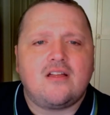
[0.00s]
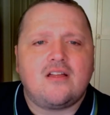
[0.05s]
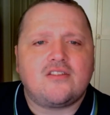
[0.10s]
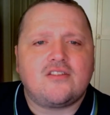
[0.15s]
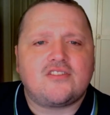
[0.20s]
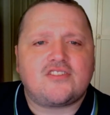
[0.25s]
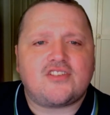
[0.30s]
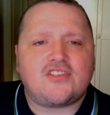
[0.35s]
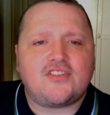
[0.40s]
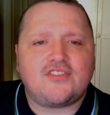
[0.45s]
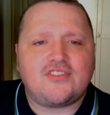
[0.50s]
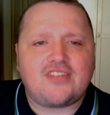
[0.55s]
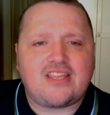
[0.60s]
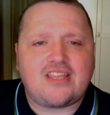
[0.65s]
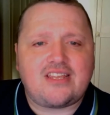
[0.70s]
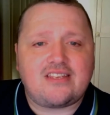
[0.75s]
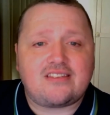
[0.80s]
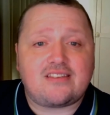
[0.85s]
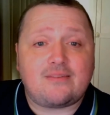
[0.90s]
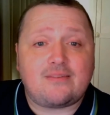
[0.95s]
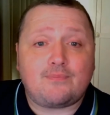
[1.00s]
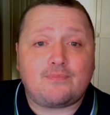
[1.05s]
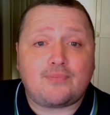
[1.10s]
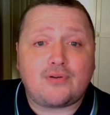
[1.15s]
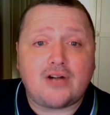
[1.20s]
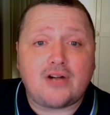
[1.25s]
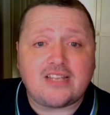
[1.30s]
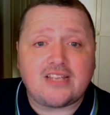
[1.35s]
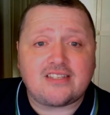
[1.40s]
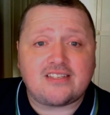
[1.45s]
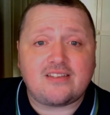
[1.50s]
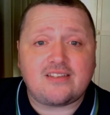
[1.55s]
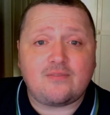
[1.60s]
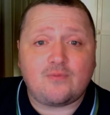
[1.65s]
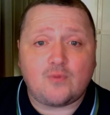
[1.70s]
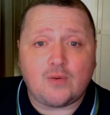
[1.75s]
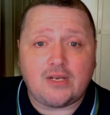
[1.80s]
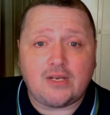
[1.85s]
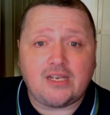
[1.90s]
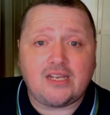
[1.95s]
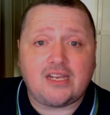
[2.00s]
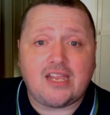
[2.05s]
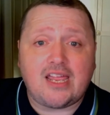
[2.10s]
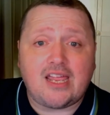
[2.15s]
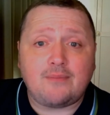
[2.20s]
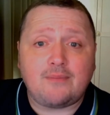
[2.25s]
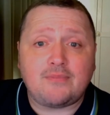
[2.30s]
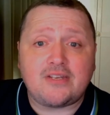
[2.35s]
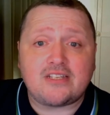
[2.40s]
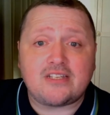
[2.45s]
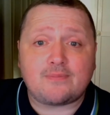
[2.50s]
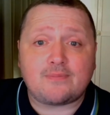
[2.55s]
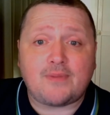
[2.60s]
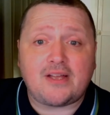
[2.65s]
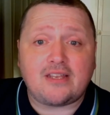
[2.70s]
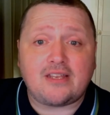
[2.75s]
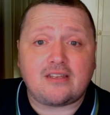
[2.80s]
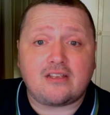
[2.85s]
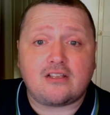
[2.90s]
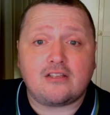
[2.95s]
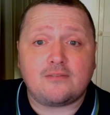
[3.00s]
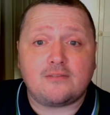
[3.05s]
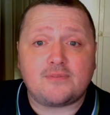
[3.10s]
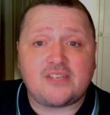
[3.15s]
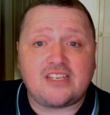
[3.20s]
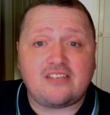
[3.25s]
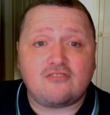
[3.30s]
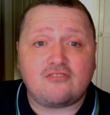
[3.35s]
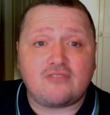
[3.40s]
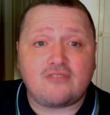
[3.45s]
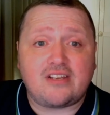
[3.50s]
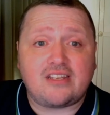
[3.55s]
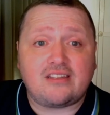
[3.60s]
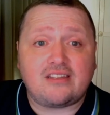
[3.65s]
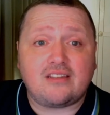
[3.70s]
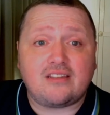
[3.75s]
Sunday's impressive win came despite the club's injury